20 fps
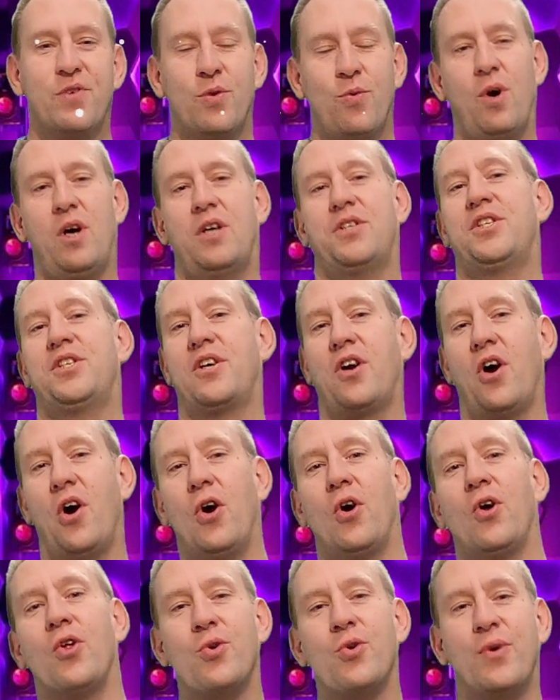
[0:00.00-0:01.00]
for watching
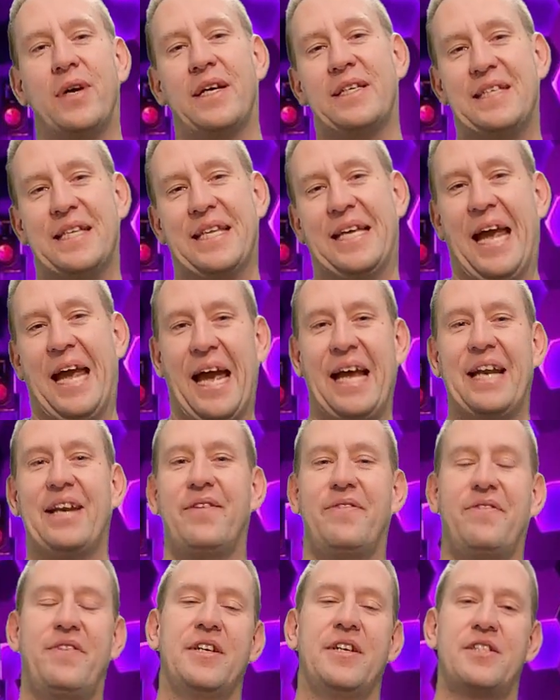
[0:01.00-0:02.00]
all the way to the end
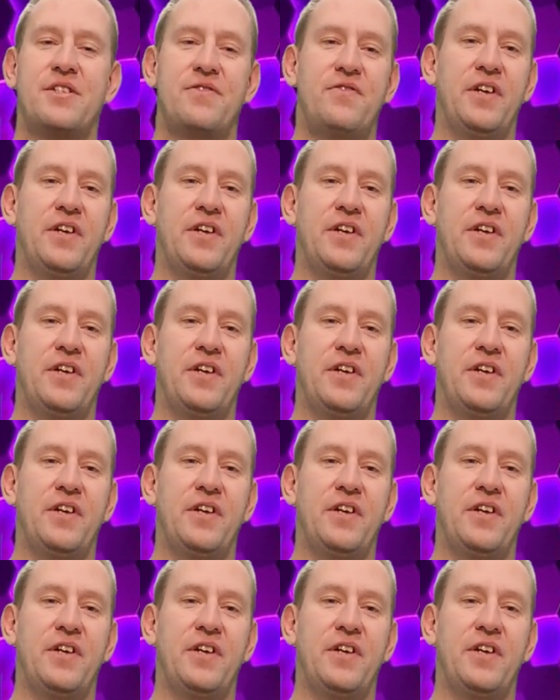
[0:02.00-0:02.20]
of this